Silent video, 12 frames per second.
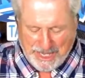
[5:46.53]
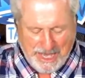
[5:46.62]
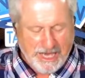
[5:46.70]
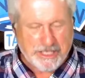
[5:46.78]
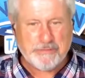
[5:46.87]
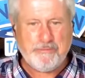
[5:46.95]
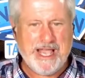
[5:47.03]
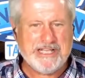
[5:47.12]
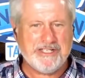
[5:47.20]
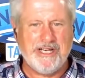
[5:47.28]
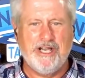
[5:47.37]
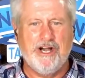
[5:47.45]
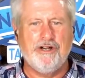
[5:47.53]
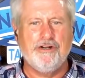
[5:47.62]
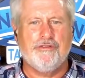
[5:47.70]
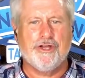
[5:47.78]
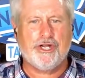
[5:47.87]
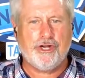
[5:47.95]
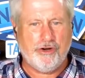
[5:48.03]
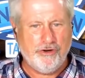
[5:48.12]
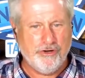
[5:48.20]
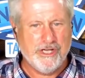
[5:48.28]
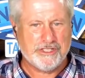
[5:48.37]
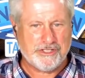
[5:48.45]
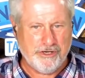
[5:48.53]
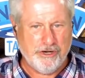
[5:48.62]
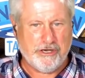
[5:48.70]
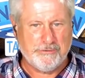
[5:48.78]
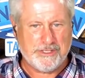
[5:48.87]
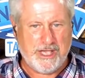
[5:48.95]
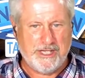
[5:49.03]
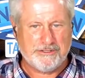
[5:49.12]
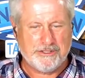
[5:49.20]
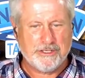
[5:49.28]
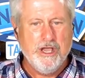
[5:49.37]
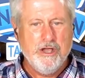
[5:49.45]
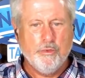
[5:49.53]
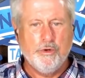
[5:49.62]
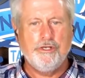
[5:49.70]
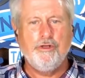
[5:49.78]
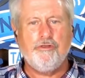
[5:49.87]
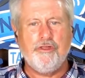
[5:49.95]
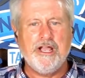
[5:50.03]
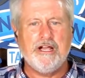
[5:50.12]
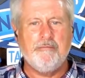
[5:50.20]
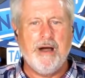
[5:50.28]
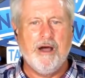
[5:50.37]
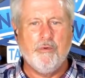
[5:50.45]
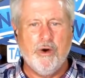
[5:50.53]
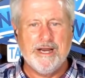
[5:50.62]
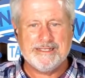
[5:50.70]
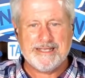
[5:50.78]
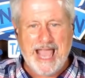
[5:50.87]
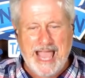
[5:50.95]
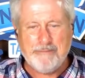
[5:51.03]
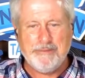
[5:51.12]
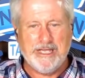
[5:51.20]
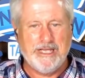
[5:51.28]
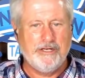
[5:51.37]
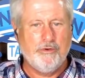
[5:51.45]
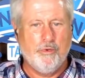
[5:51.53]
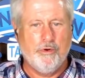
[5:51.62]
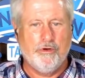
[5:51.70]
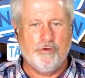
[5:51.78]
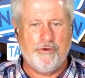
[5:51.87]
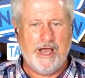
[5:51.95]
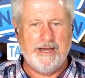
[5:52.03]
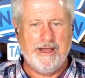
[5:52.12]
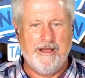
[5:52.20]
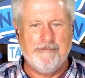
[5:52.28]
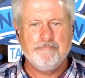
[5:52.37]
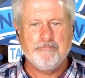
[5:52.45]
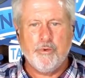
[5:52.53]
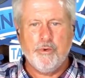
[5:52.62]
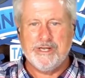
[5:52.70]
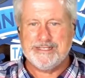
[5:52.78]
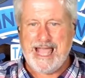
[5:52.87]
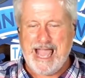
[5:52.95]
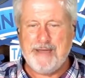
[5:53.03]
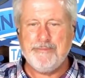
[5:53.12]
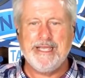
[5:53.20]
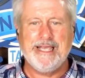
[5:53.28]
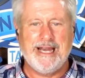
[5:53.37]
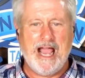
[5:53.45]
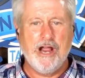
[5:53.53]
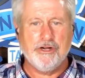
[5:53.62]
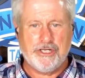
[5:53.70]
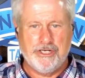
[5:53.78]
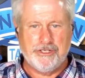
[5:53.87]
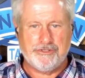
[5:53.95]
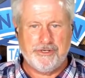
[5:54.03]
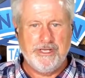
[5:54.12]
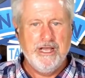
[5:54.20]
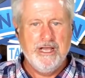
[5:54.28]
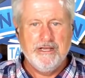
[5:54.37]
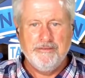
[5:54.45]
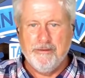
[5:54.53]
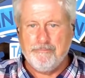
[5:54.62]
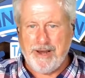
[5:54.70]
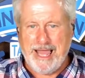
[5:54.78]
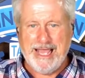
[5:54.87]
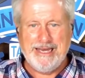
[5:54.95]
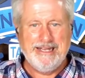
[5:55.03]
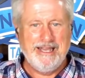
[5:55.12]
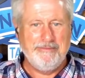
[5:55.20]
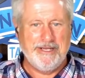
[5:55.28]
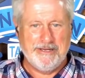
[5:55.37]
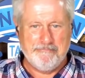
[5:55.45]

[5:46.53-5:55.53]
especially under the current circumstances. When you think about what is happening in the world right now, what is happening in our country, the pandemic,